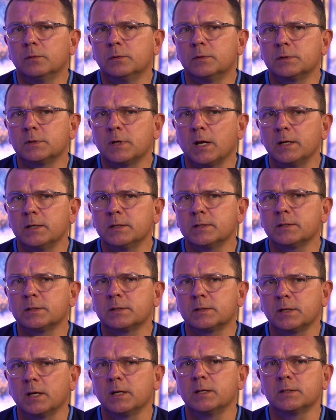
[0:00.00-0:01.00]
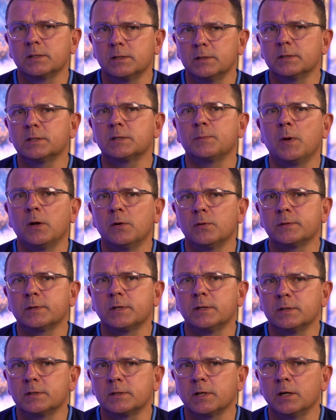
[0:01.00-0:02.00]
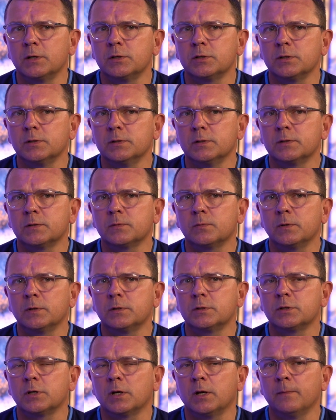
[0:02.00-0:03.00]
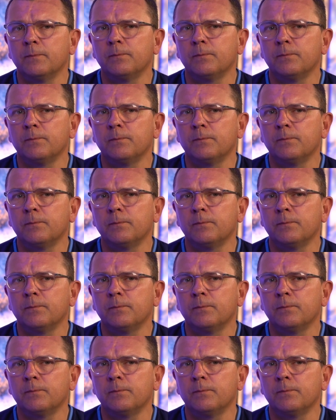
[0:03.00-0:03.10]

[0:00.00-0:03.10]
taste and smell sensations which